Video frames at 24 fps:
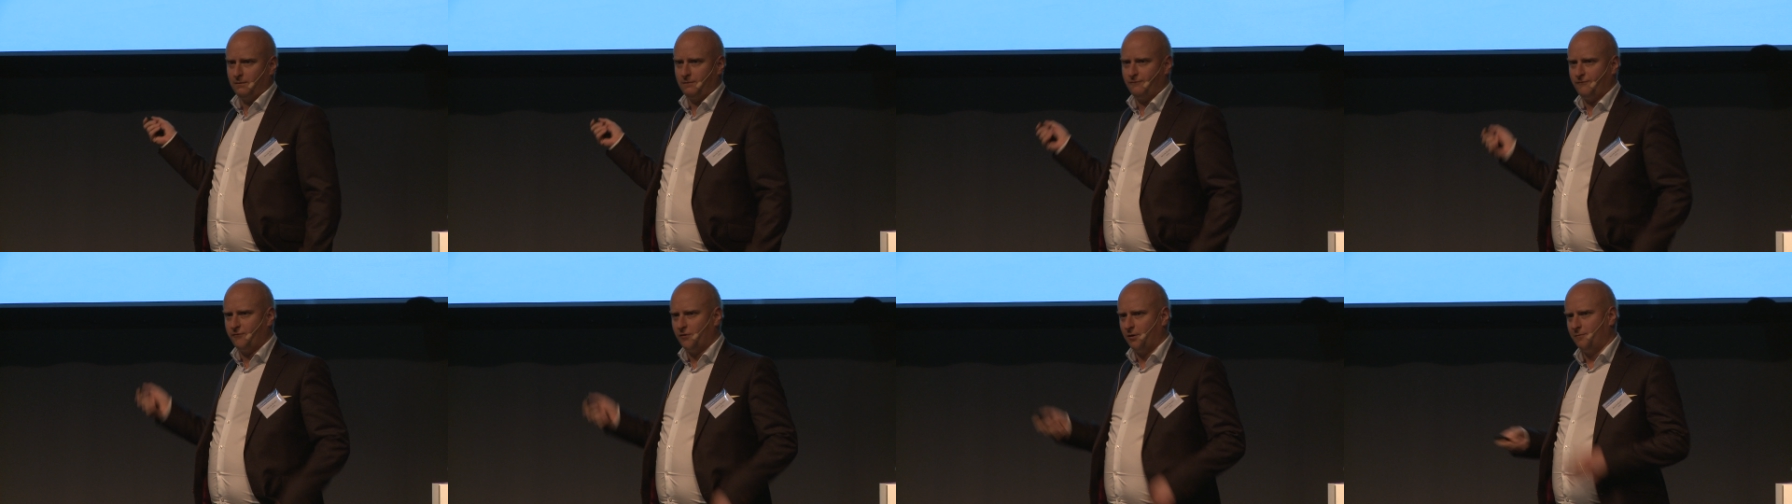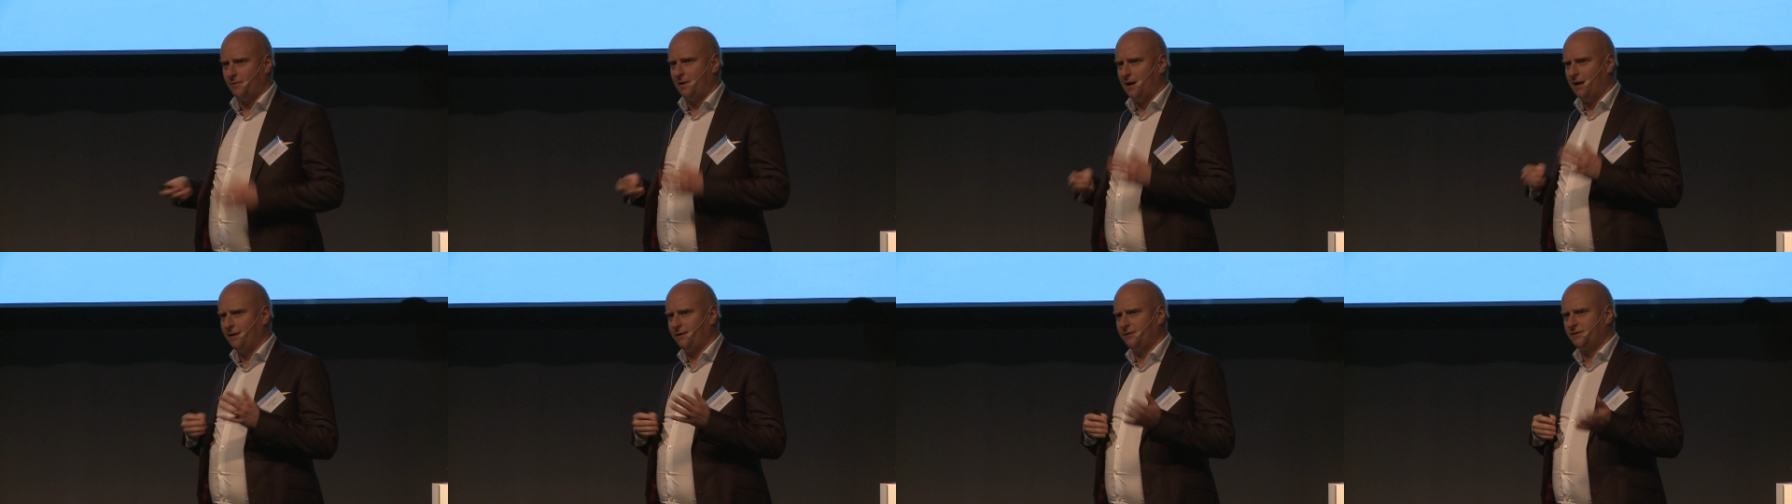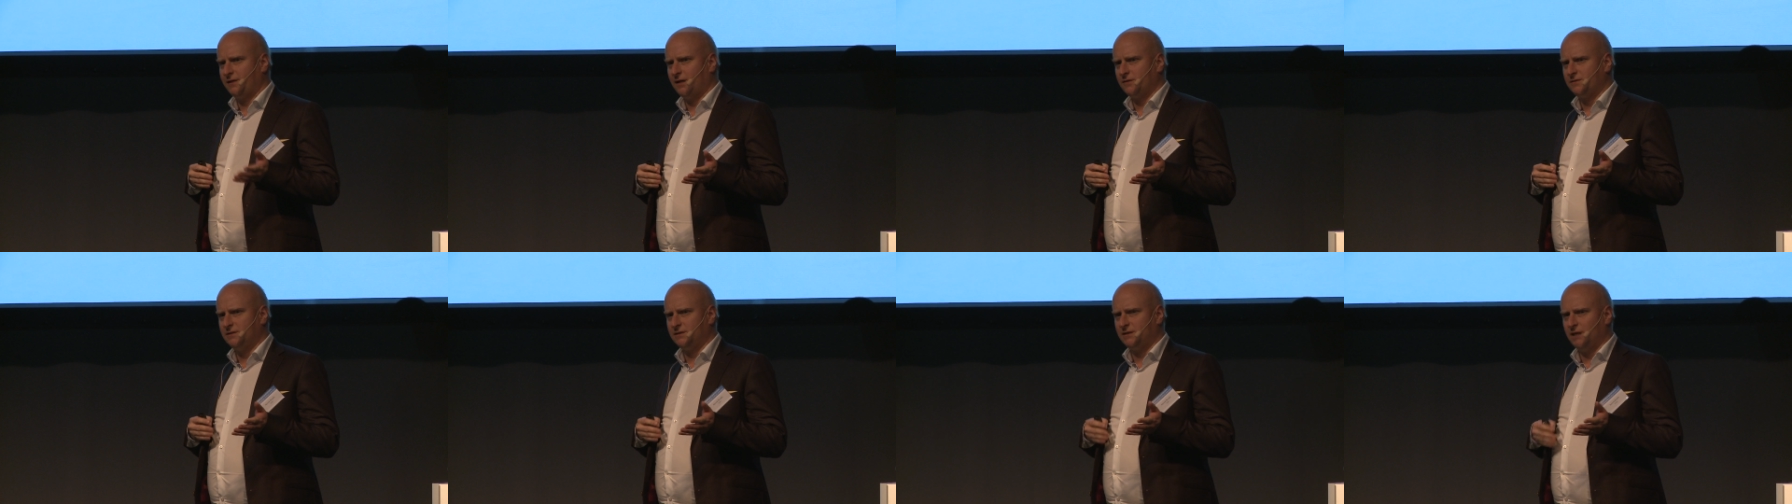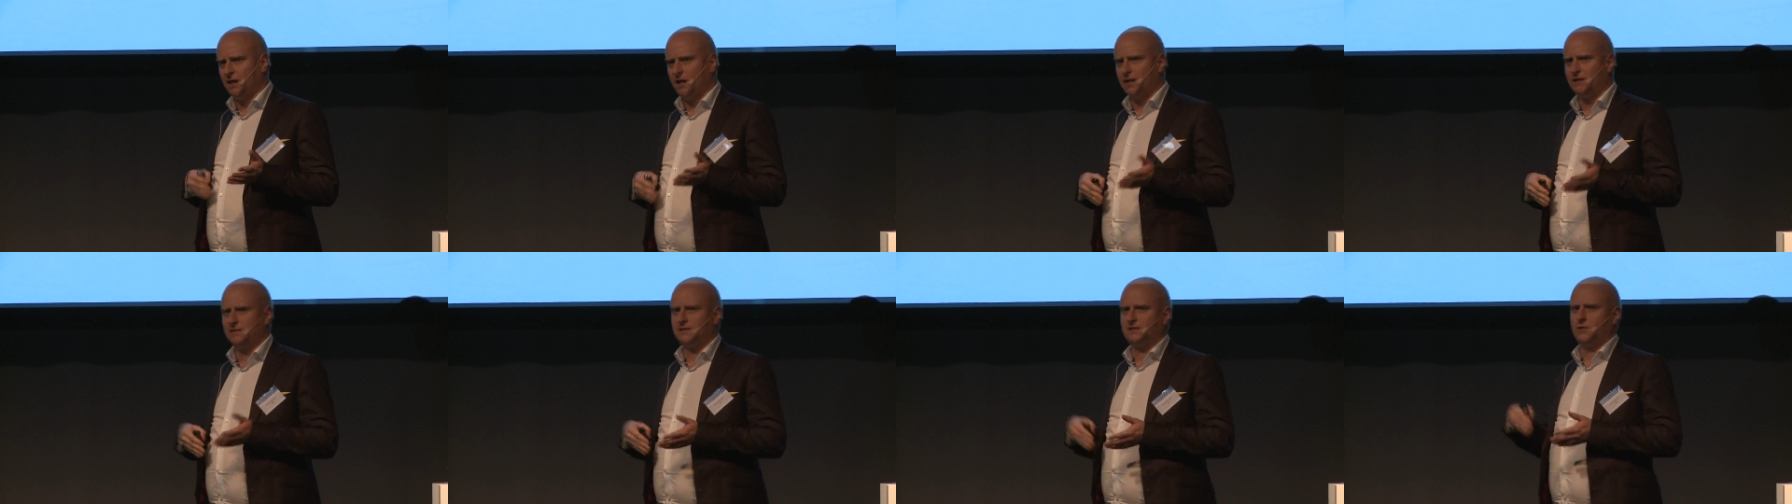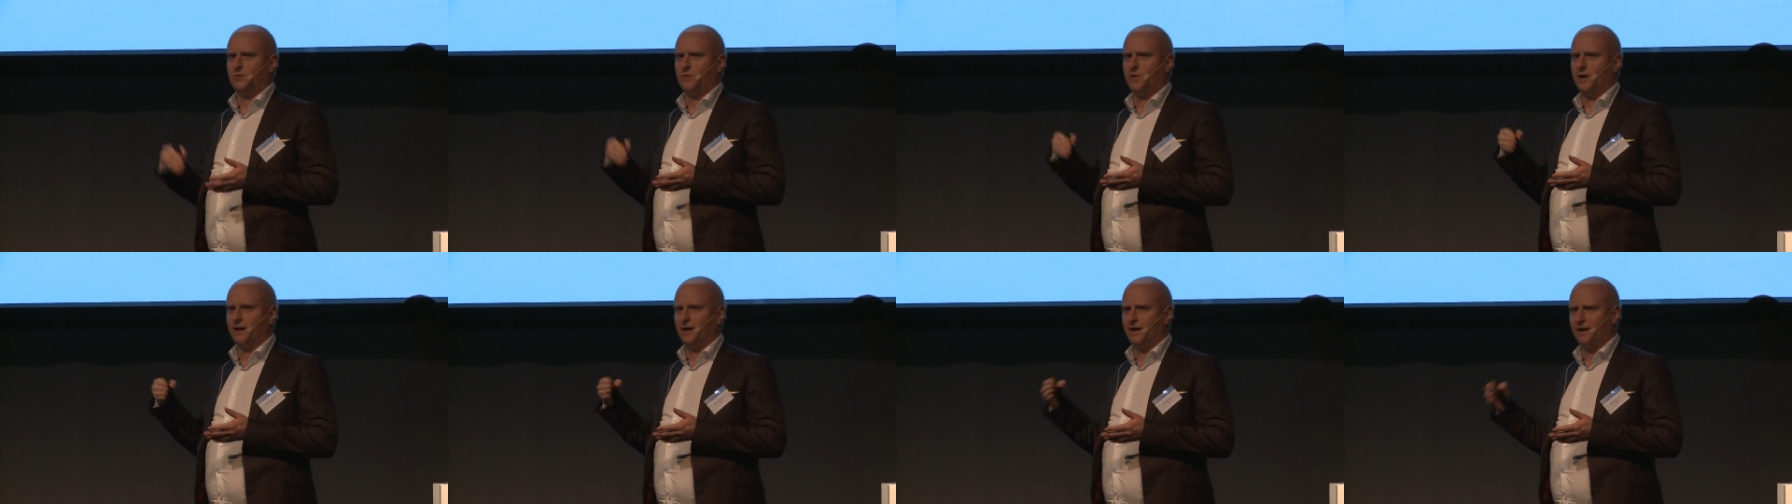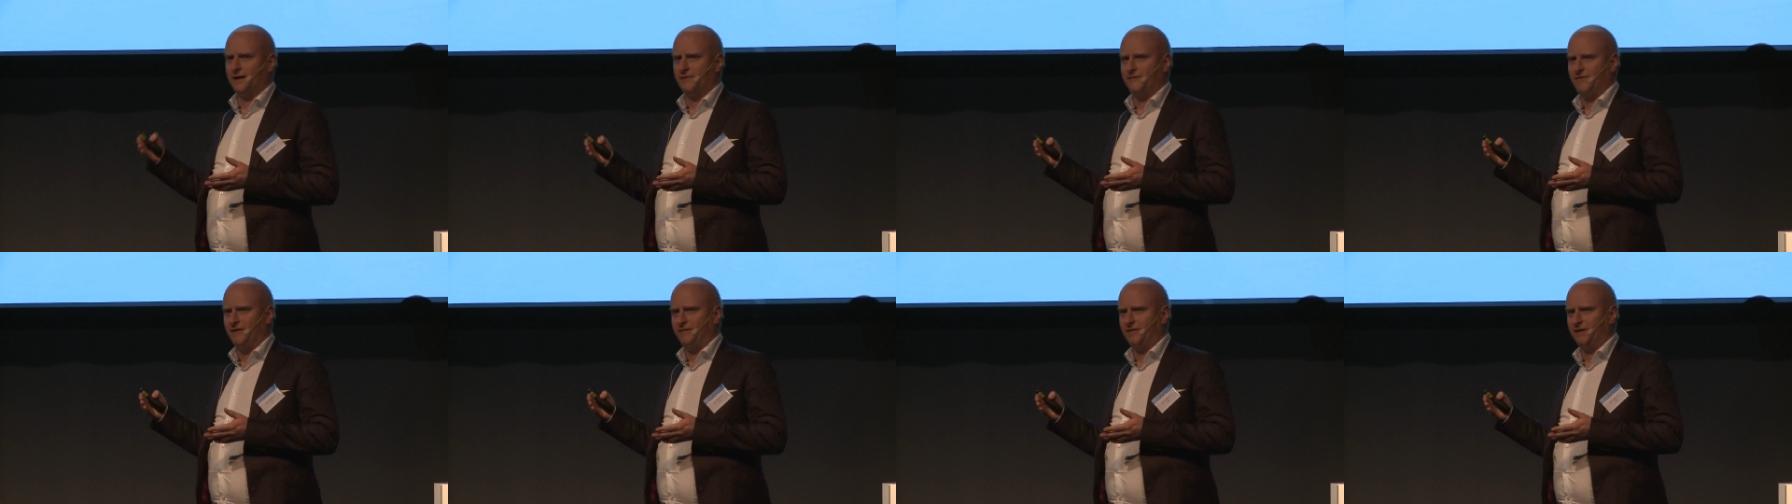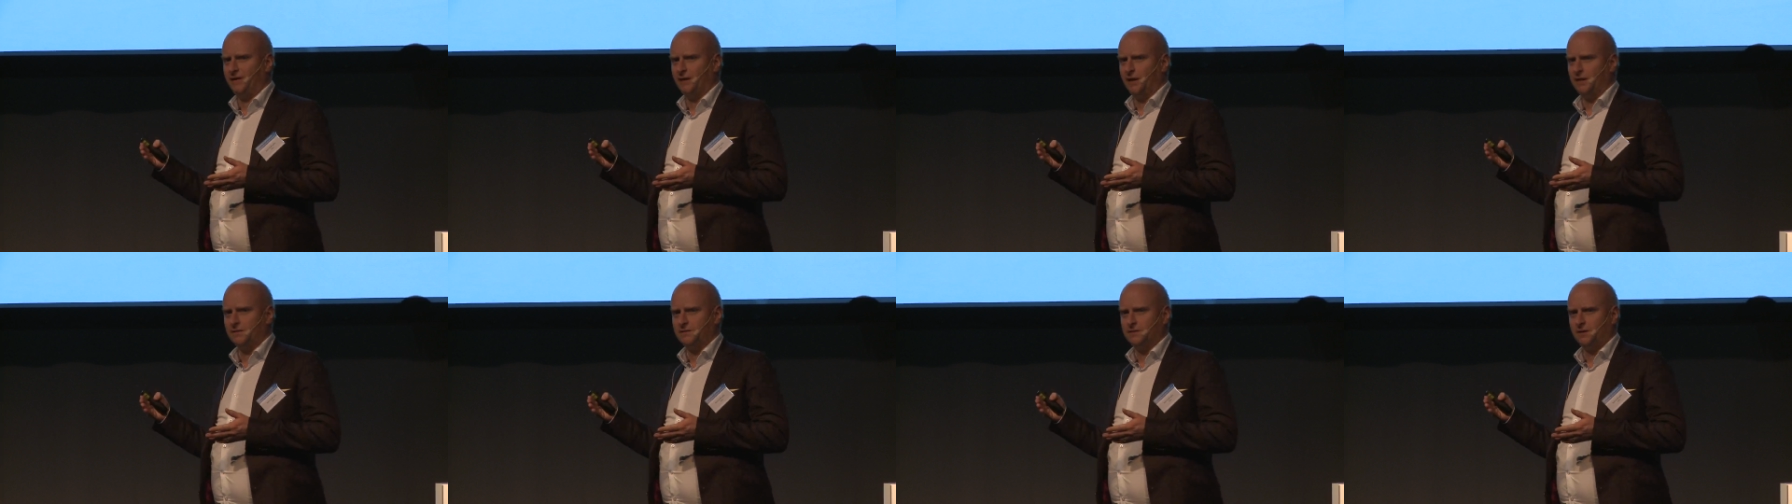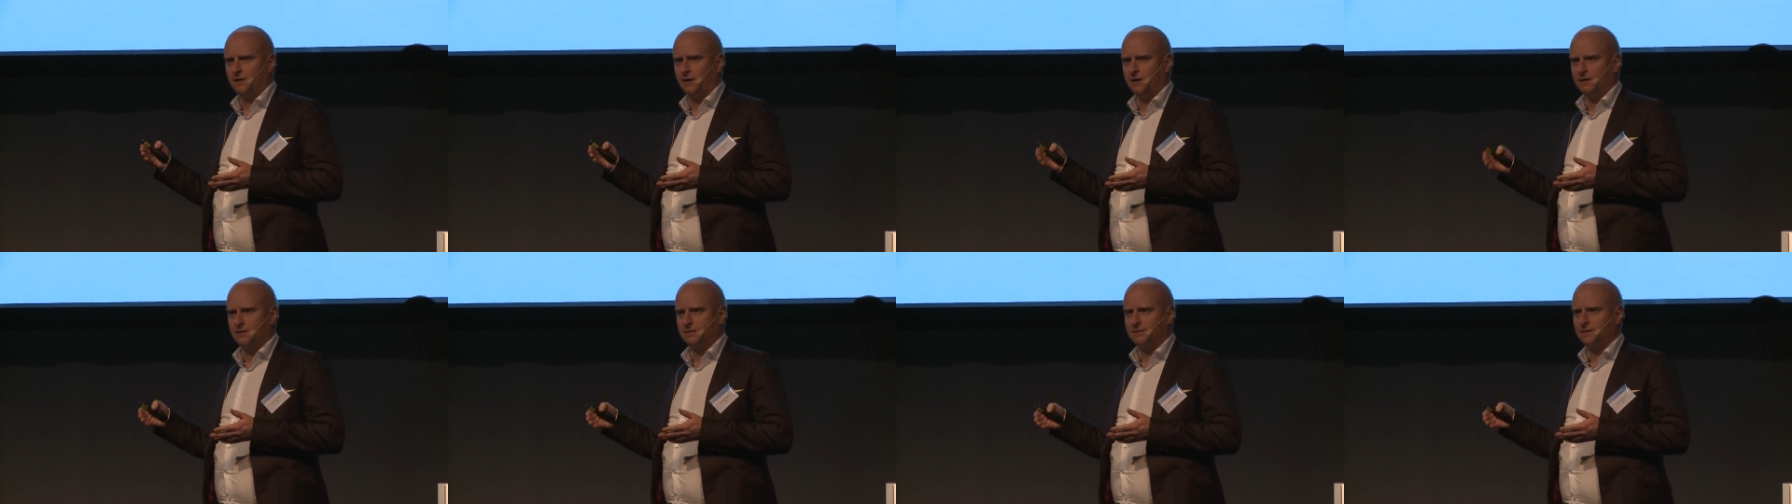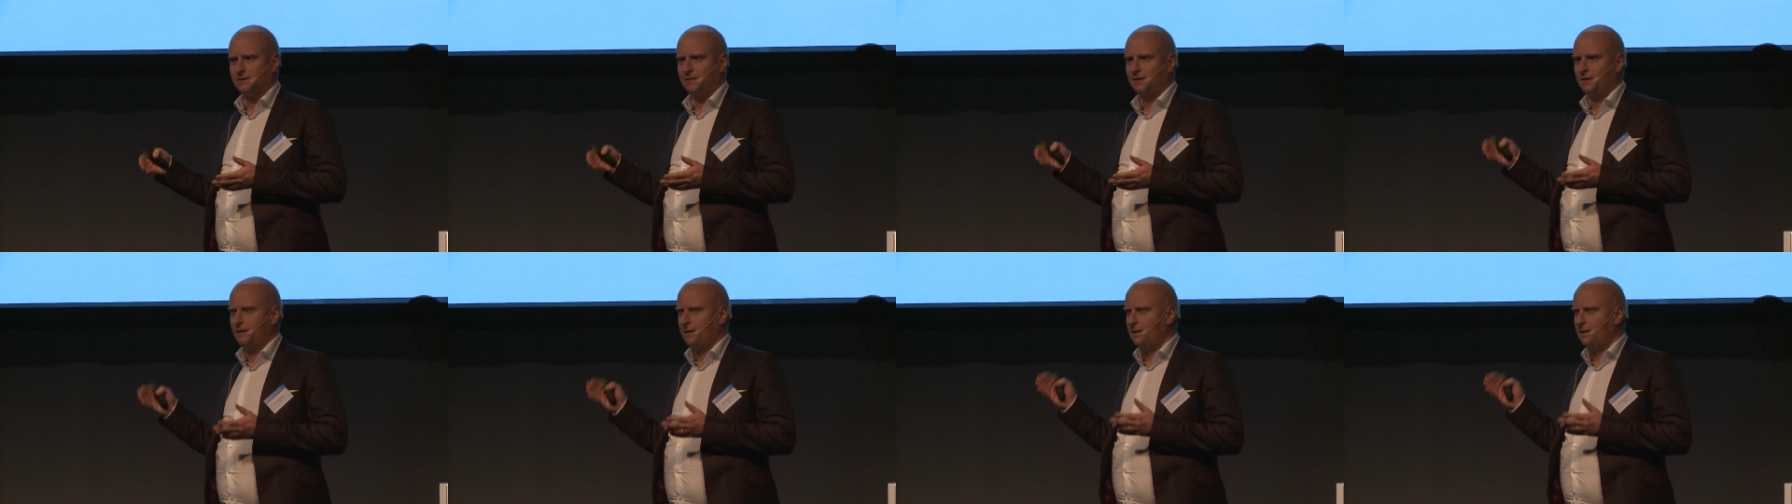from 100,000 tons to 150,000 tons.